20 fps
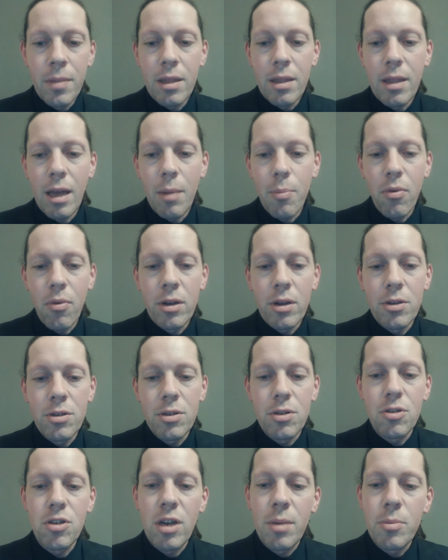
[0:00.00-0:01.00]
that brings
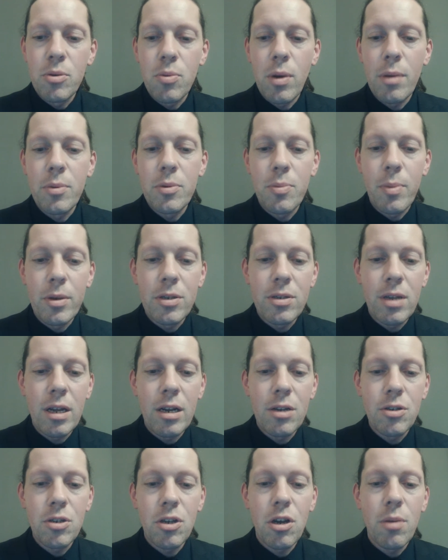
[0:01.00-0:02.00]
the James Webb Space
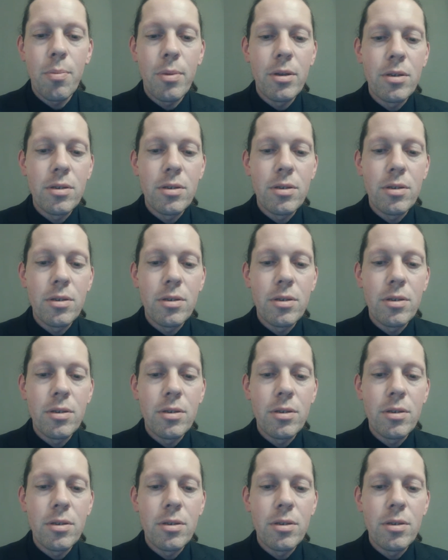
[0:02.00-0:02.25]
Telescope and